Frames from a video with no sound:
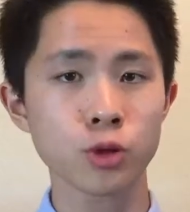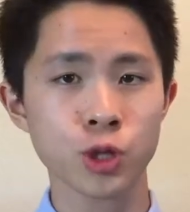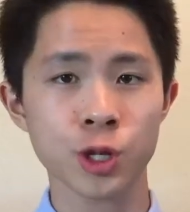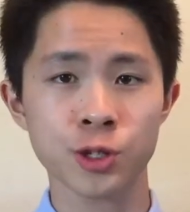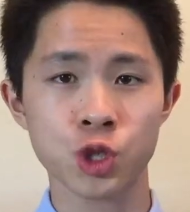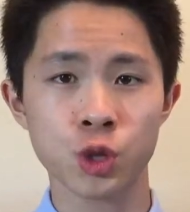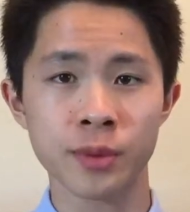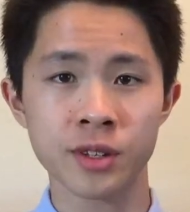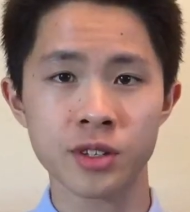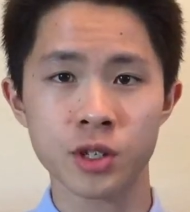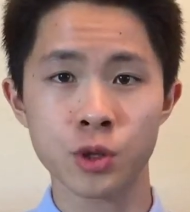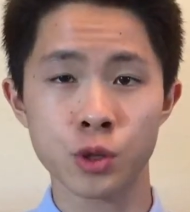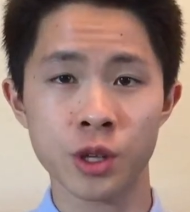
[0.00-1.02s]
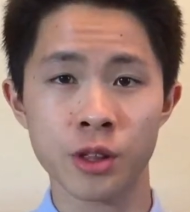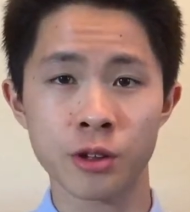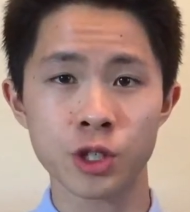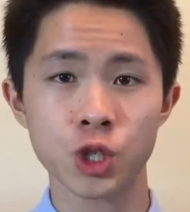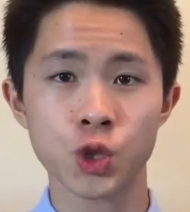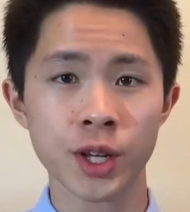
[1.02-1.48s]
Most instruments use
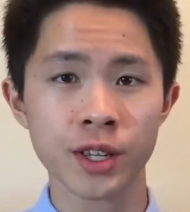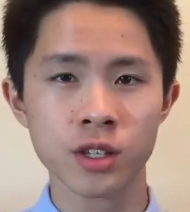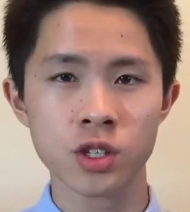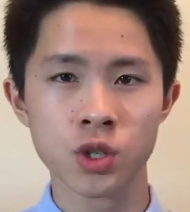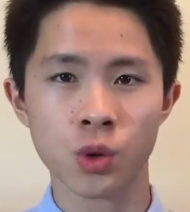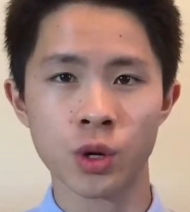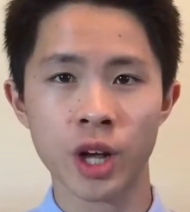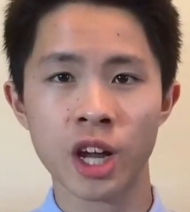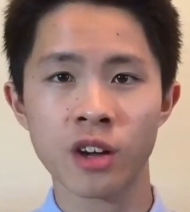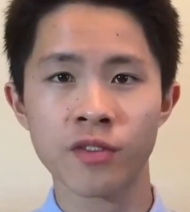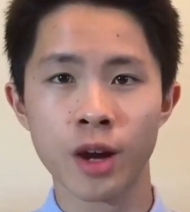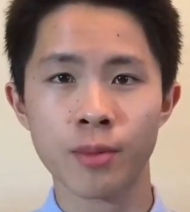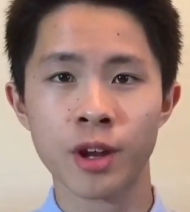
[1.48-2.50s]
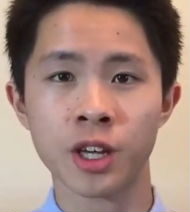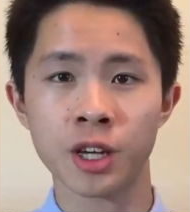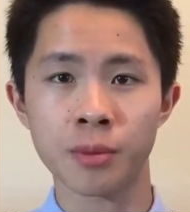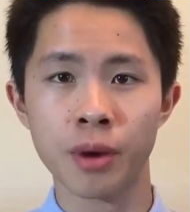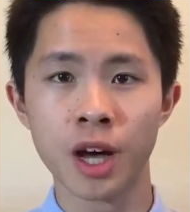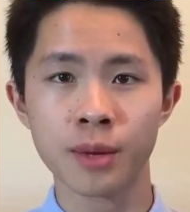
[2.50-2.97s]
either strings or air
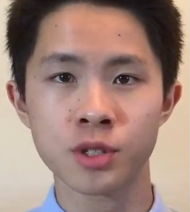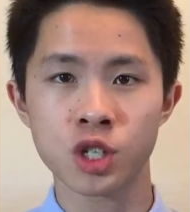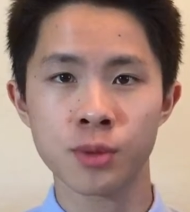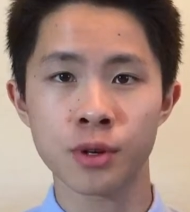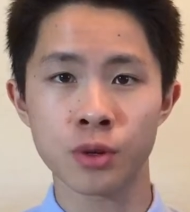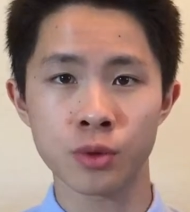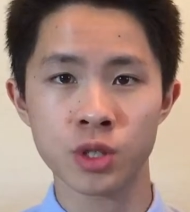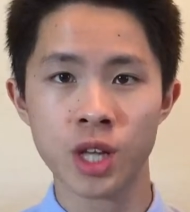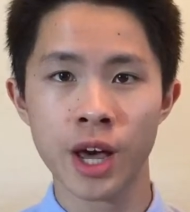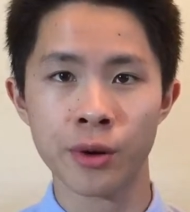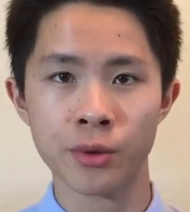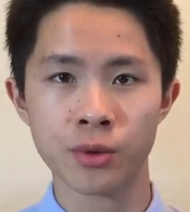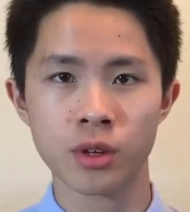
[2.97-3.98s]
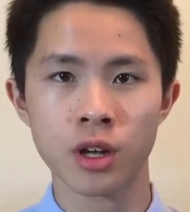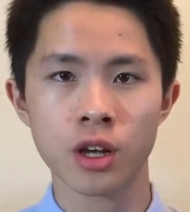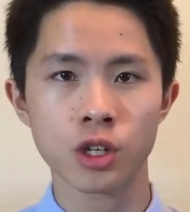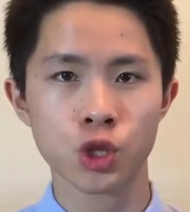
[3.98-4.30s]
vibrating in pipes to produce sound.